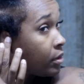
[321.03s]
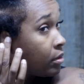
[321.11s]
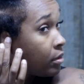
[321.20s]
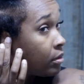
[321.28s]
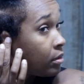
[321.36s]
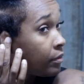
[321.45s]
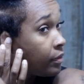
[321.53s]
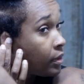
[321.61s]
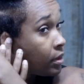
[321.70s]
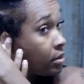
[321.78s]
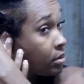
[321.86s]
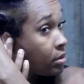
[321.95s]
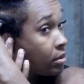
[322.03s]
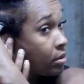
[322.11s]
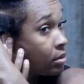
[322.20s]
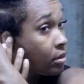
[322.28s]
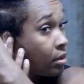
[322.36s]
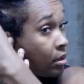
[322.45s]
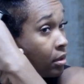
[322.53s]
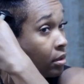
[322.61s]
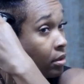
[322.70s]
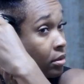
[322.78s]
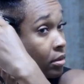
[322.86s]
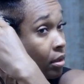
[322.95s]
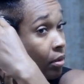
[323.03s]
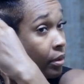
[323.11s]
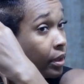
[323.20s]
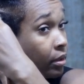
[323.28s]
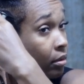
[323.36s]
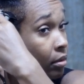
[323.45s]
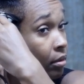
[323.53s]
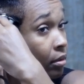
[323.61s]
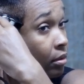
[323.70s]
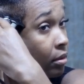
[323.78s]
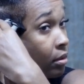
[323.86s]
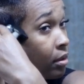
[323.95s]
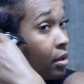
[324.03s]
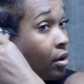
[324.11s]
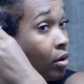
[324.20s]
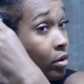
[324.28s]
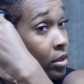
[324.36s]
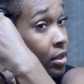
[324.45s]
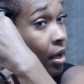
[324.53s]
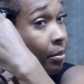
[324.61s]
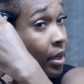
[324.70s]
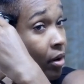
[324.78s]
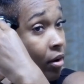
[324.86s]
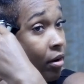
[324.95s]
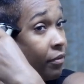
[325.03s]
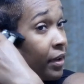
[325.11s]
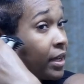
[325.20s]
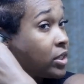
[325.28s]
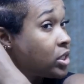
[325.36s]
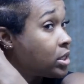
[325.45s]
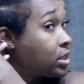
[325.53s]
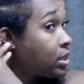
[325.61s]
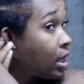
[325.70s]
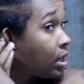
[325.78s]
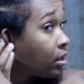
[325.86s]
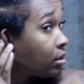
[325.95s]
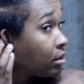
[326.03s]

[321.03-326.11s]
All of this is going, or is coming off, I should say.